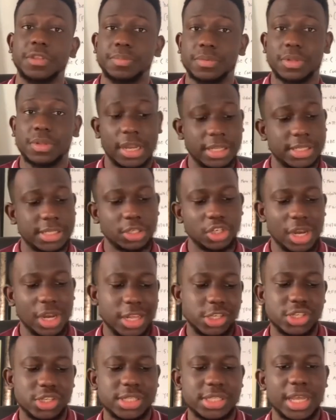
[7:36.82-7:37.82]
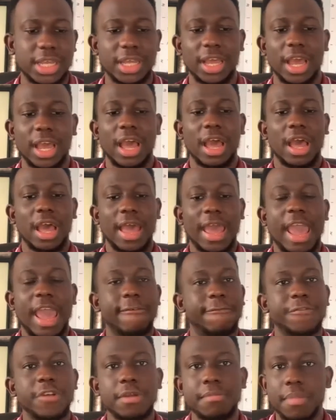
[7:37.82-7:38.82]
Let's just say
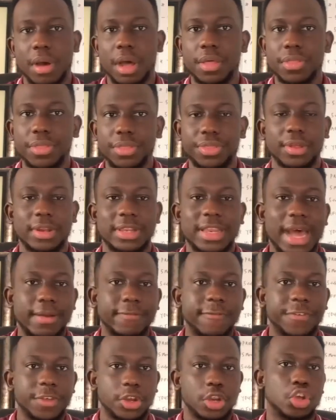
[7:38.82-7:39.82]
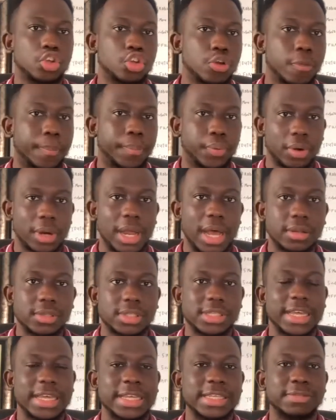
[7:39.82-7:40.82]
every month that video you put
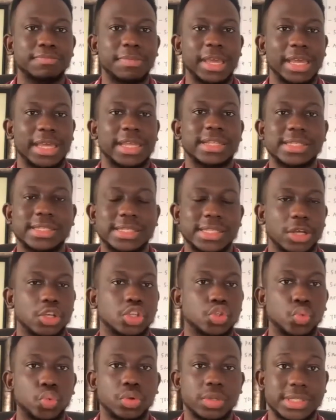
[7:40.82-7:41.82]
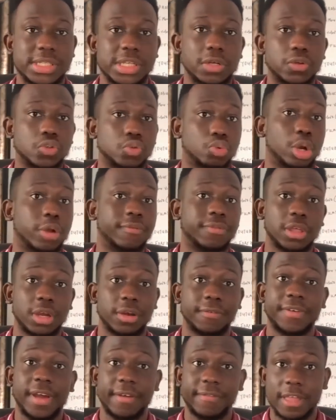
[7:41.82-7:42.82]
out is making sales worth of
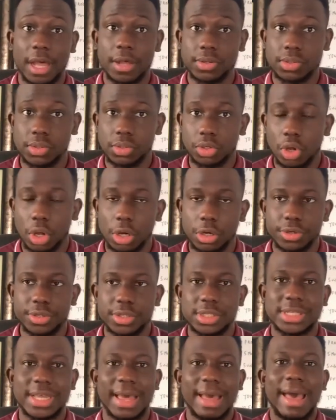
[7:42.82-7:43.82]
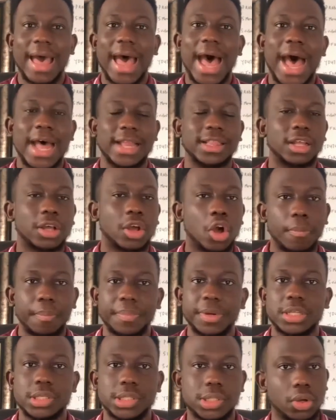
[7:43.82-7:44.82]
$35,000, and the
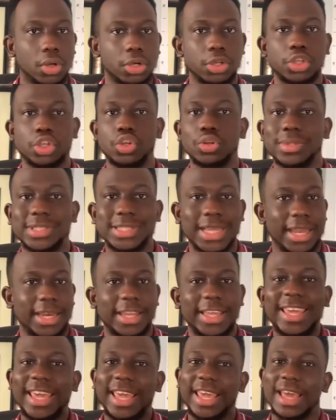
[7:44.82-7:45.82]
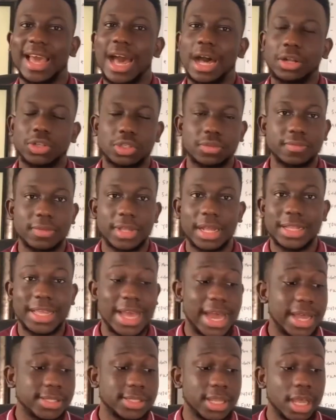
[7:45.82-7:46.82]
company is cutting you 10K out of that.
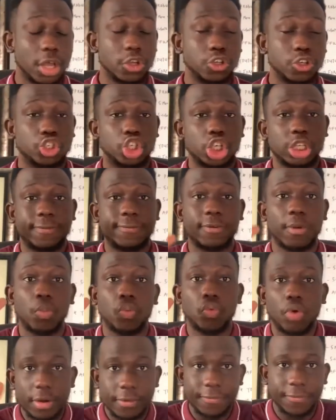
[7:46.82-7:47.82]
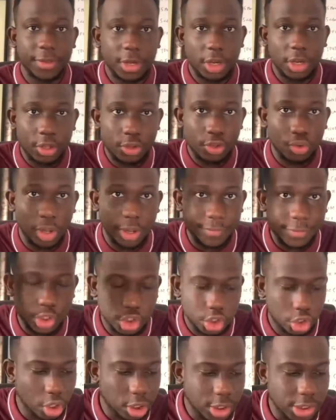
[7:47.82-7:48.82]
Guys, just from one video you have
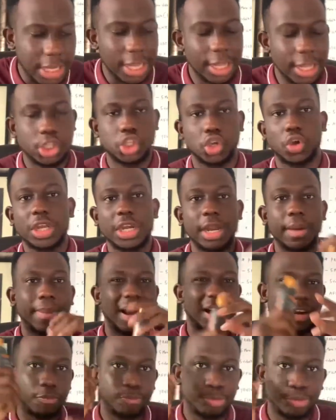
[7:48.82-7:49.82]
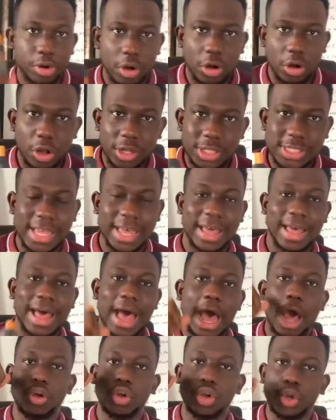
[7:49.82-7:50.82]
shot talking about a product,
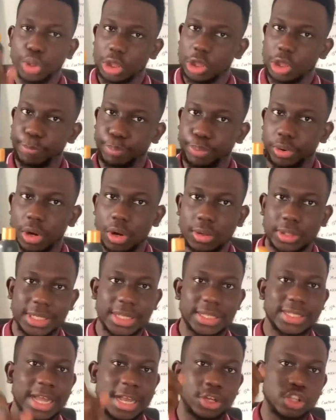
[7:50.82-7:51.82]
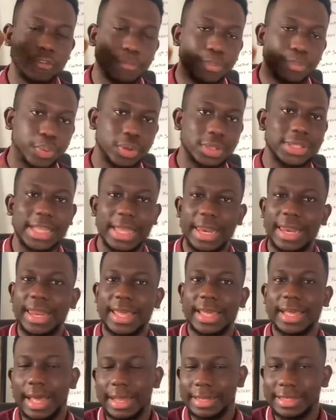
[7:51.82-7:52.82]
how good the product is, and you put the
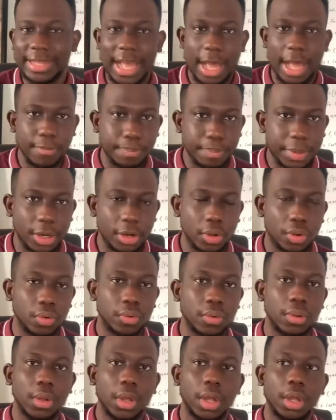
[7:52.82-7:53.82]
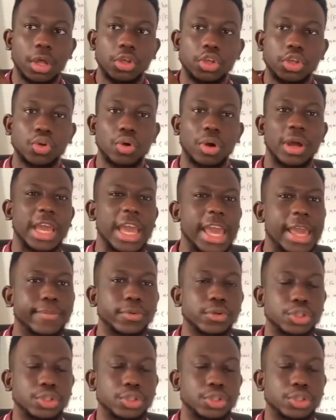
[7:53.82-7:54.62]
link down below, you are able